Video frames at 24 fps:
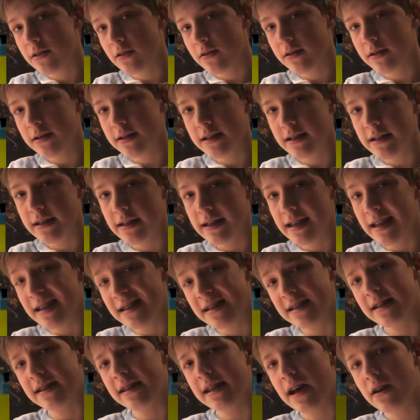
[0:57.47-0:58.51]
The other seat
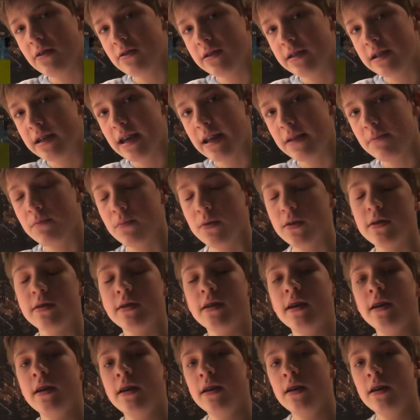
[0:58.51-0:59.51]
isn't announced yet, but